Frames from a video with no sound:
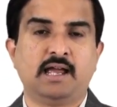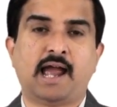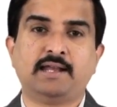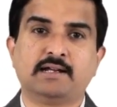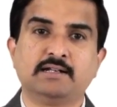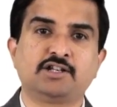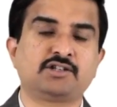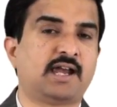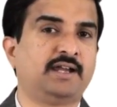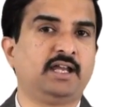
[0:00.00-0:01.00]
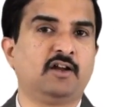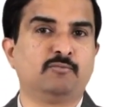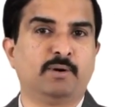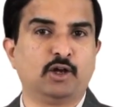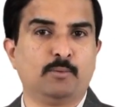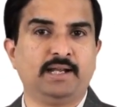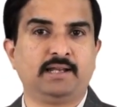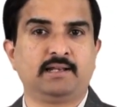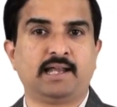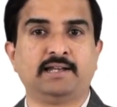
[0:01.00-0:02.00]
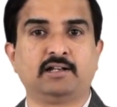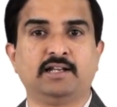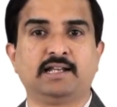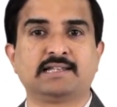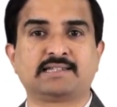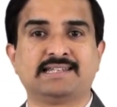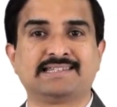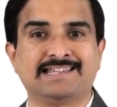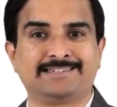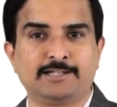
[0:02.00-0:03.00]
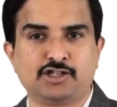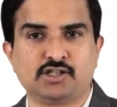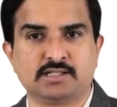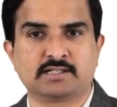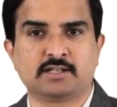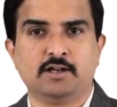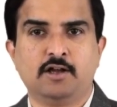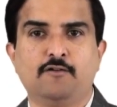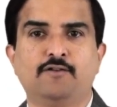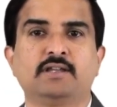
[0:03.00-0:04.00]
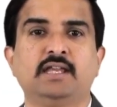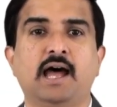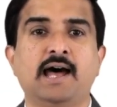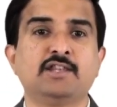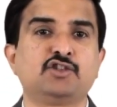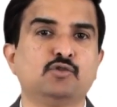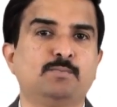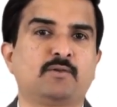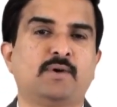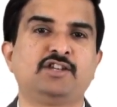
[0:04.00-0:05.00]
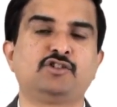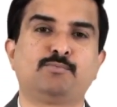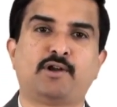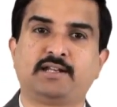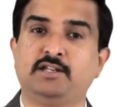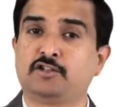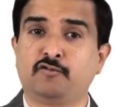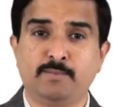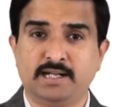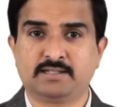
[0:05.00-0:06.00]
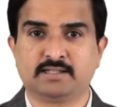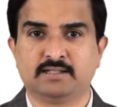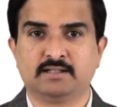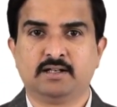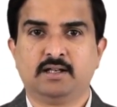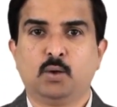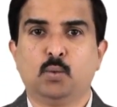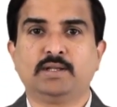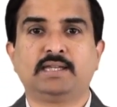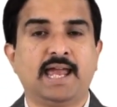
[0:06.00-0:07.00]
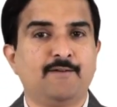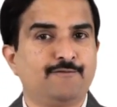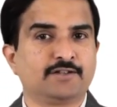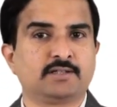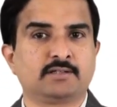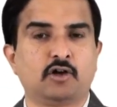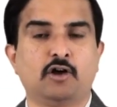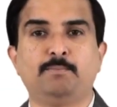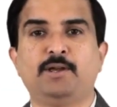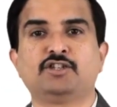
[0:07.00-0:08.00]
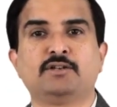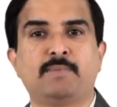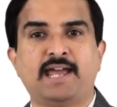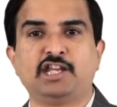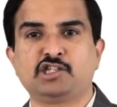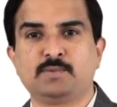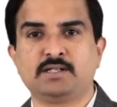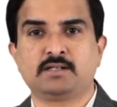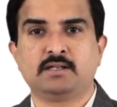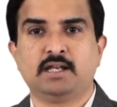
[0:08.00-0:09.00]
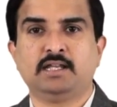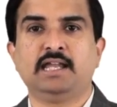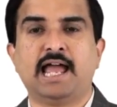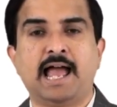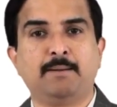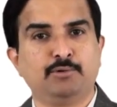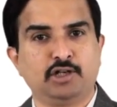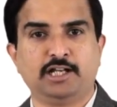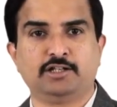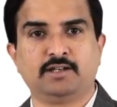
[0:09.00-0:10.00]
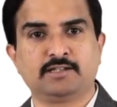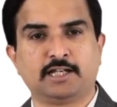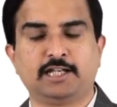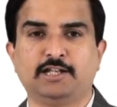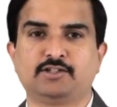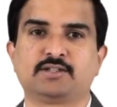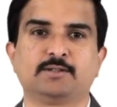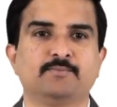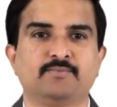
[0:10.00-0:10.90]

and understanding of biomedical and clinical science essentials for the unsupervised practice of medicine with emphasis on patient management in the ambulatory settings.